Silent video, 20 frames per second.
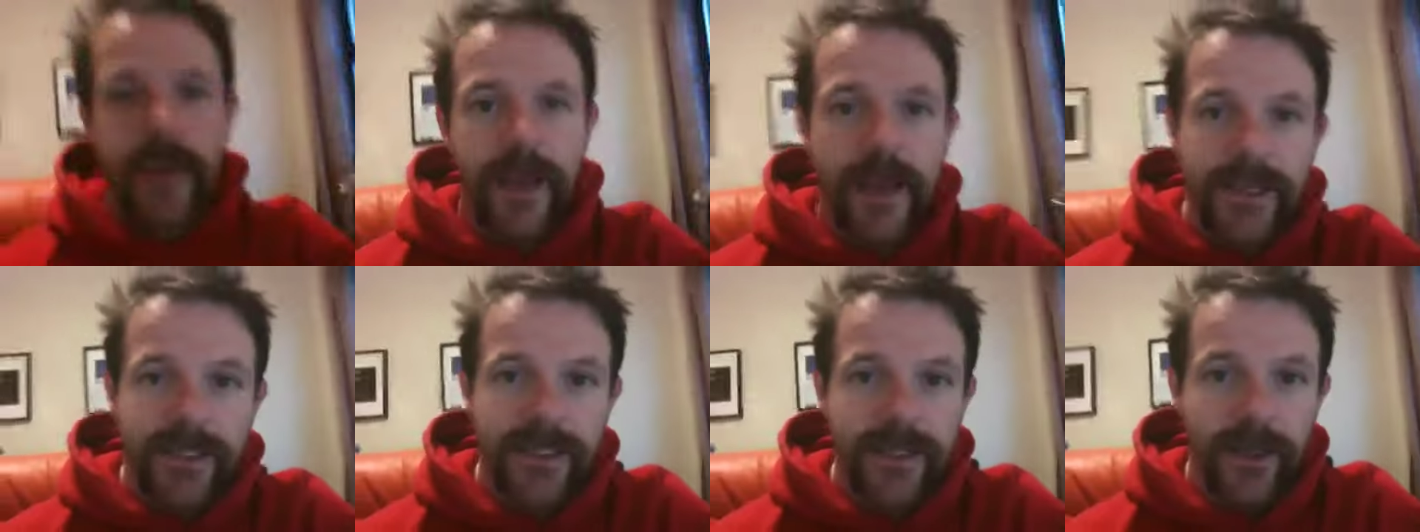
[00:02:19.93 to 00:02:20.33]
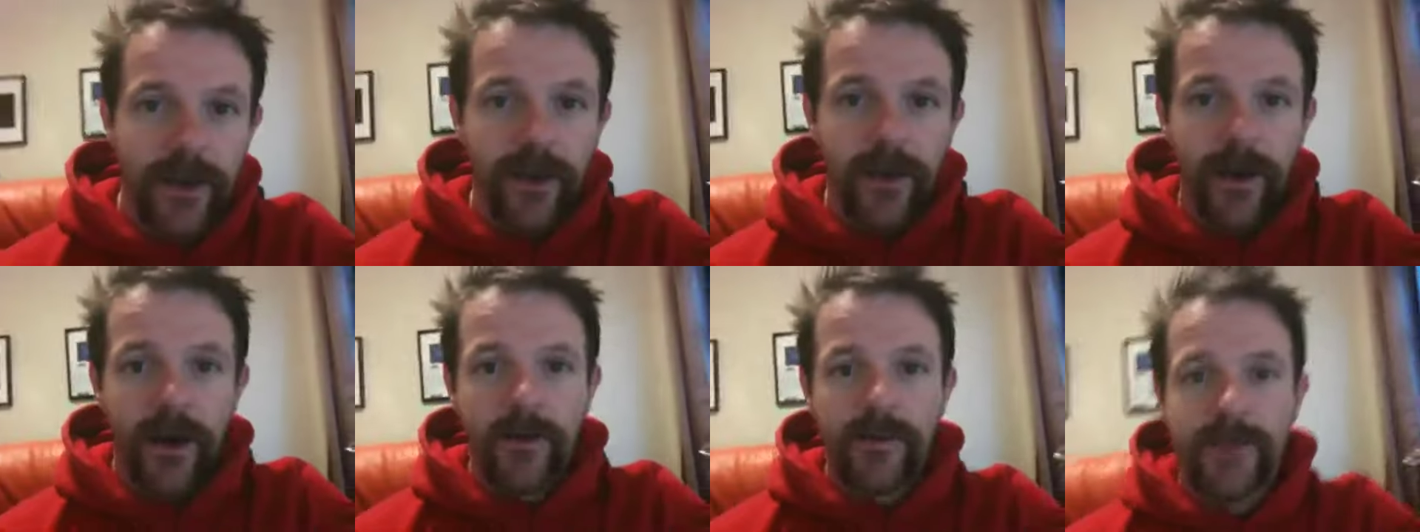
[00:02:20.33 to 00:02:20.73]
Yeah,
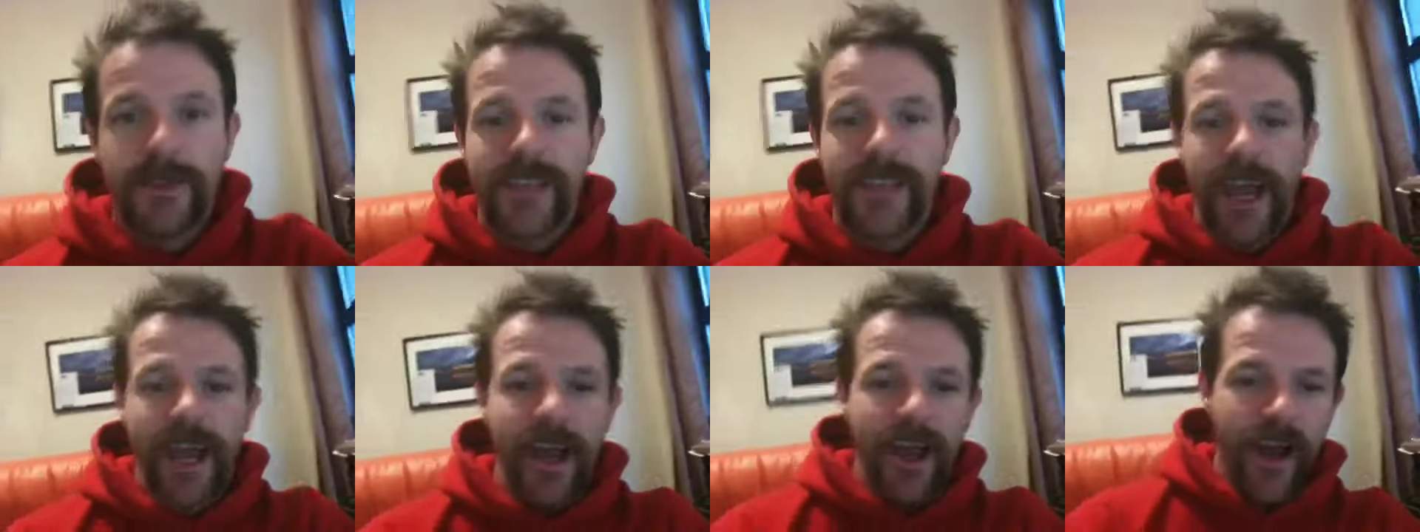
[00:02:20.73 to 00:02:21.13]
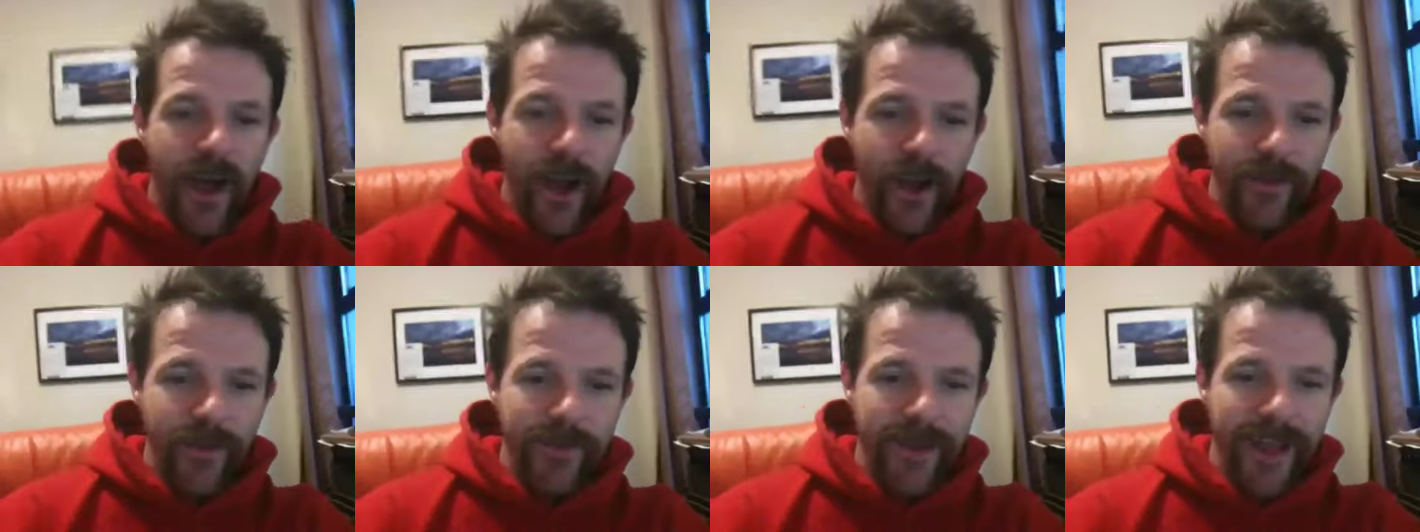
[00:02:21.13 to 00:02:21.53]
so I'm sat at
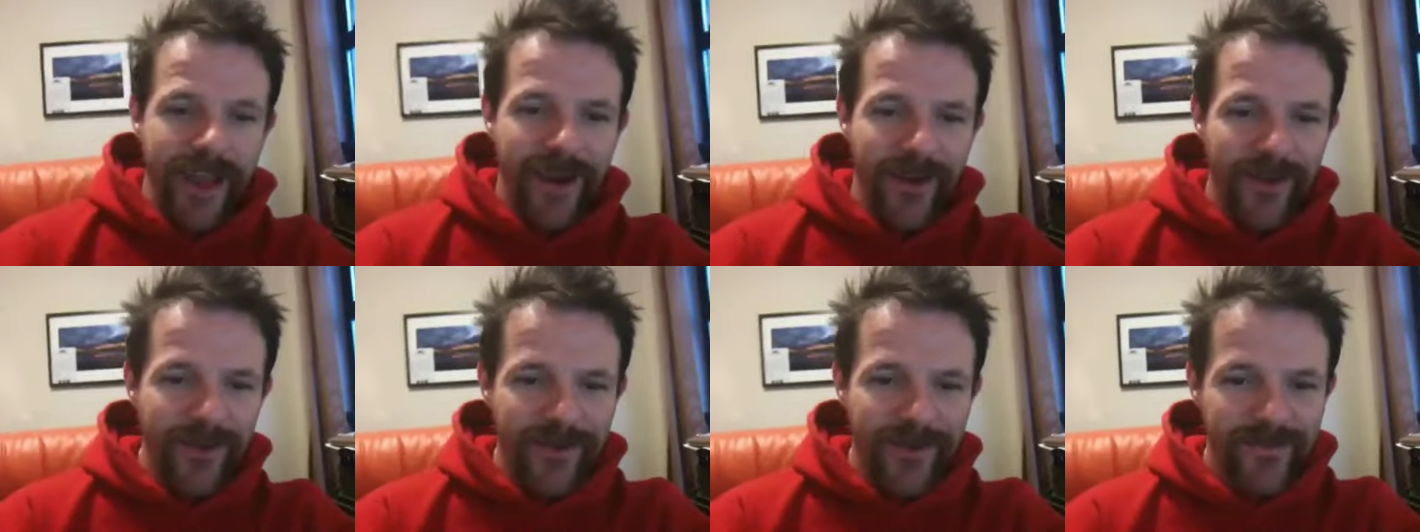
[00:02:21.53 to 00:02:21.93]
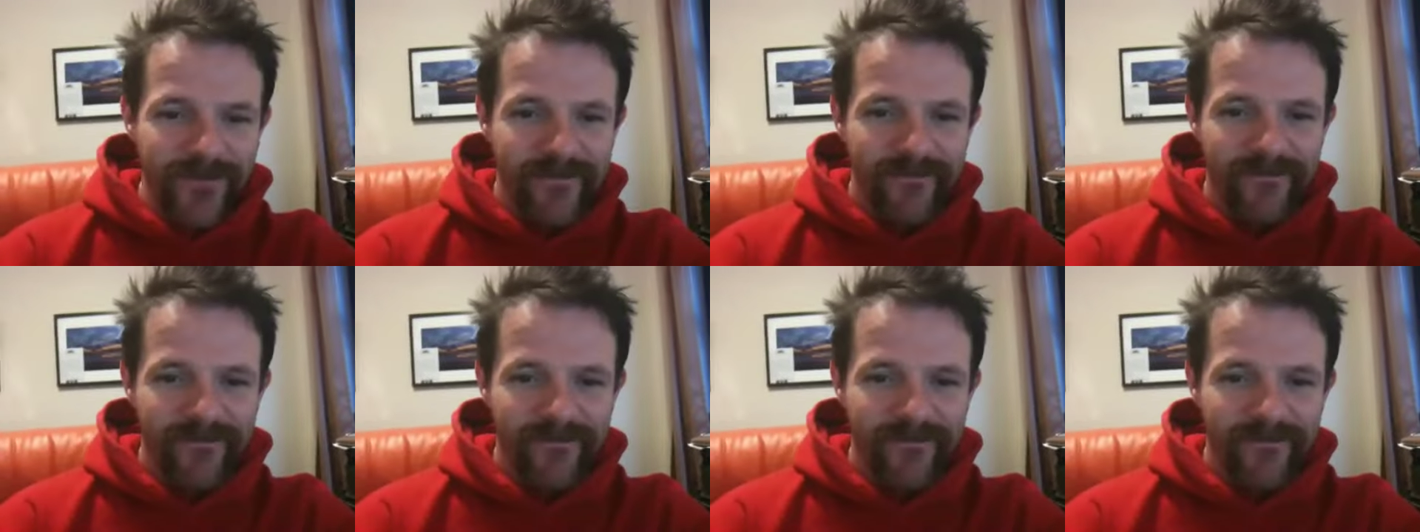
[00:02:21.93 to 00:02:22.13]
home now,